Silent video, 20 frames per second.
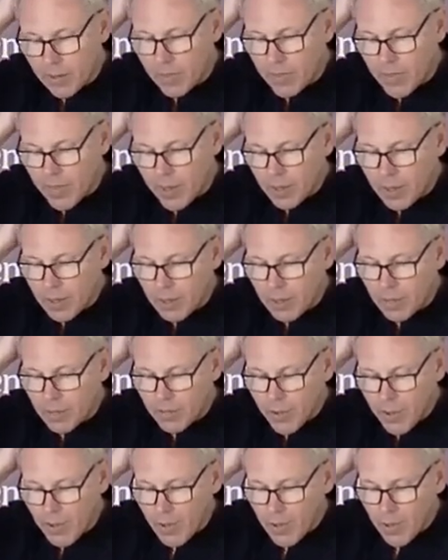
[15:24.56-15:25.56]
think of,
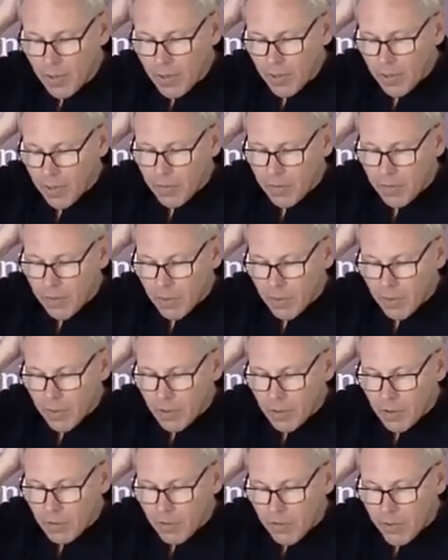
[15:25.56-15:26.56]

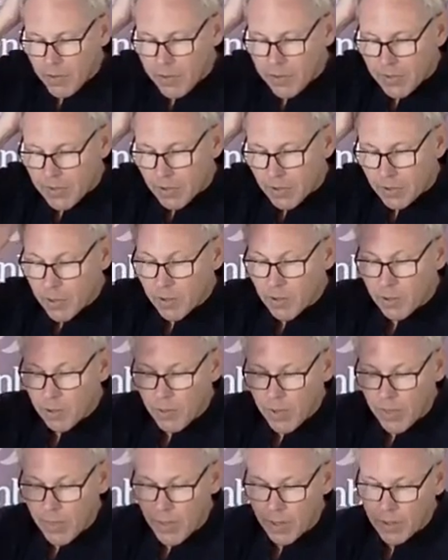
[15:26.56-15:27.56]
of the soil
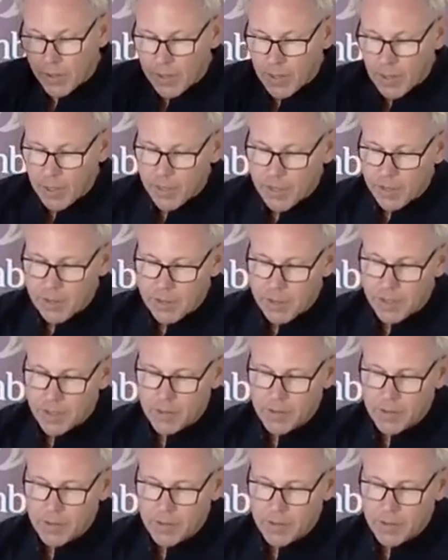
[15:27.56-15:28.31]
without lying down.